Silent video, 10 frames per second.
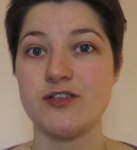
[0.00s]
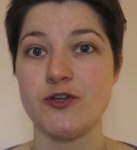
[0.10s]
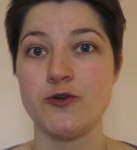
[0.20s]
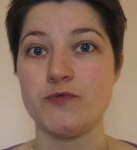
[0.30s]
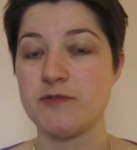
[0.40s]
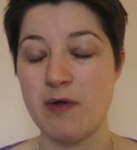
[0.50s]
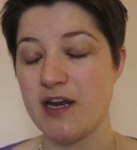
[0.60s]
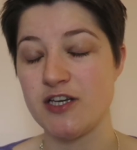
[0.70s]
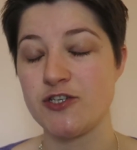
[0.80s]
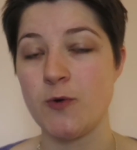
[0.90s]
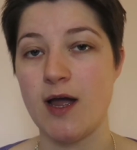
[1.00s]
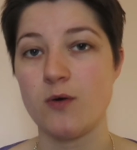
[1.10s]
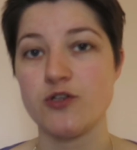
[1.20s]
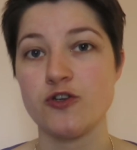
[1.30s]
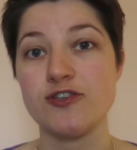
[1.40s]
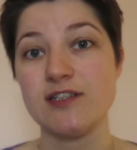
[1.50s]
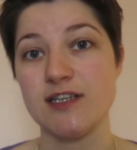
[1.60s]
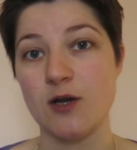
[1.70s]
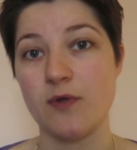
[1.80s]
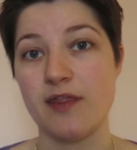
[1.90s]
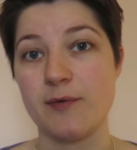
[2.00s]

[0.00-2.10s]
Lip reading: to spending 2 hours on a drill night with